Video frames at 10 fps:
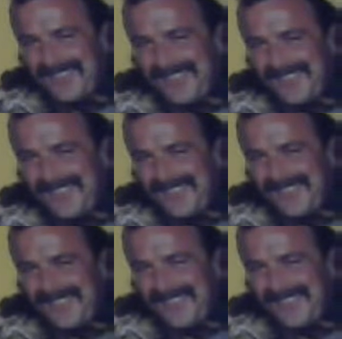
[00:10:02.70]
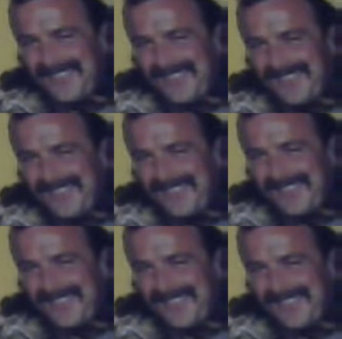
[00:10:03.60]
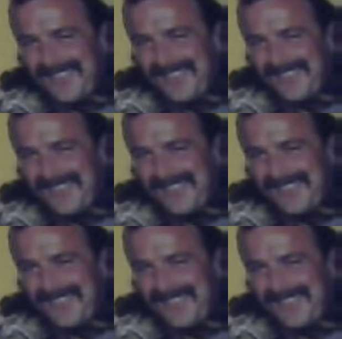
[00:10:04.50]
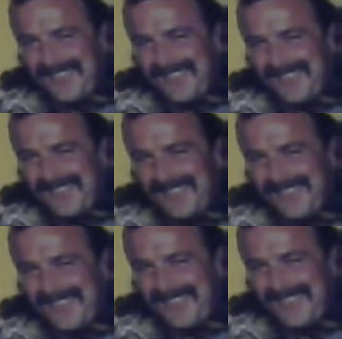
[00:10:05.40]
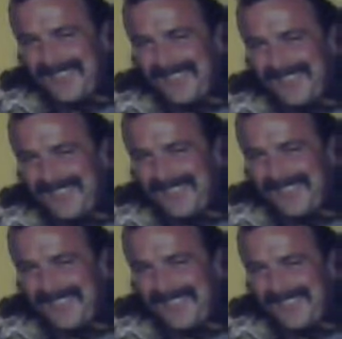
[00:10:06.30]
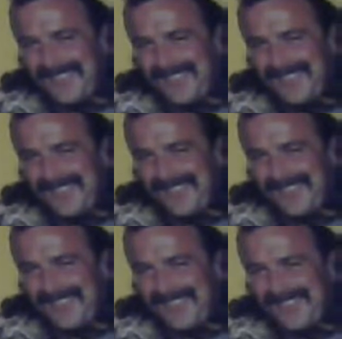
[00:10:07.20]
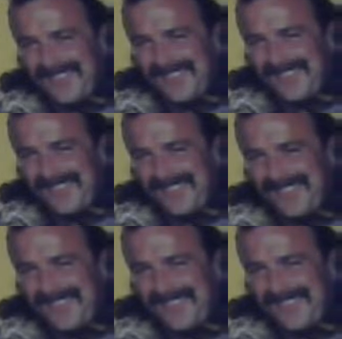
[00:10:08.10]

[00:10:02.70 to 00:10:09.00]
(not speaking)